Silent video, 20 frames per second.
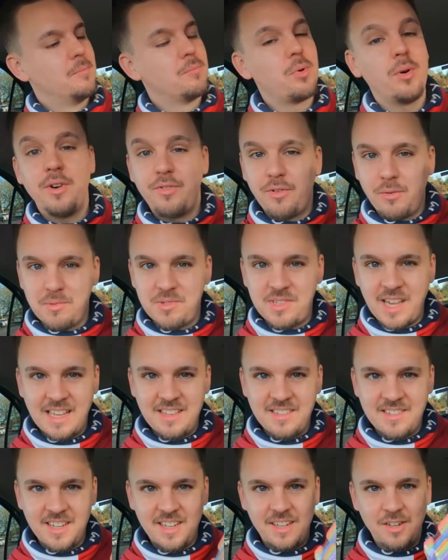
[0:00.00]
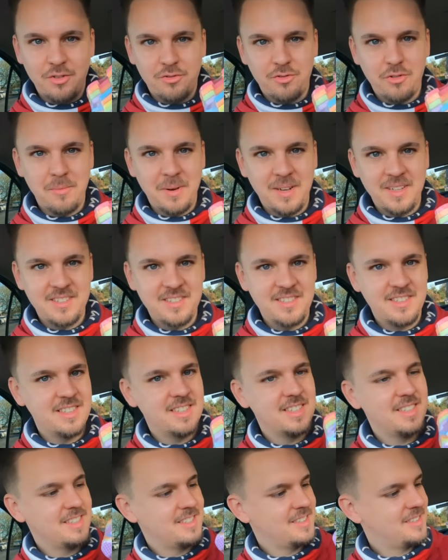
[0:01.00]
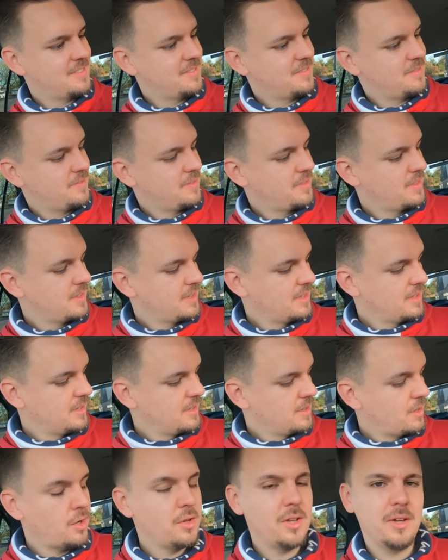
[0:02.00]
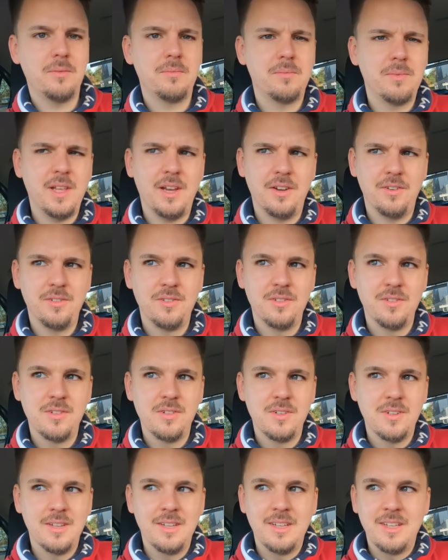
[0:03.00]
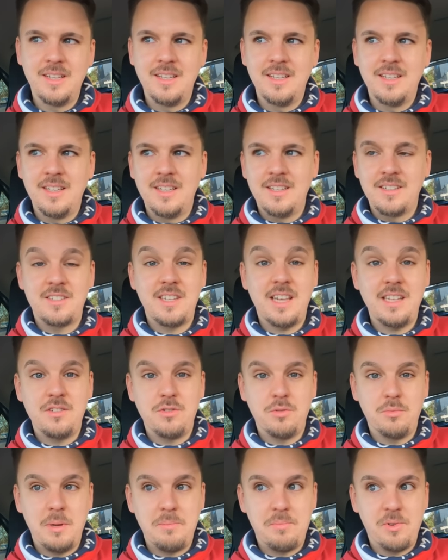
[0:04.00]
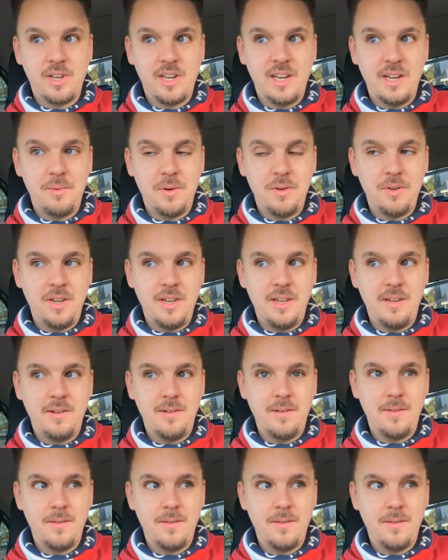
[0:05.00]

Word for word: probably from Santa or from us. Although no, Santa will be bringing it, won't he?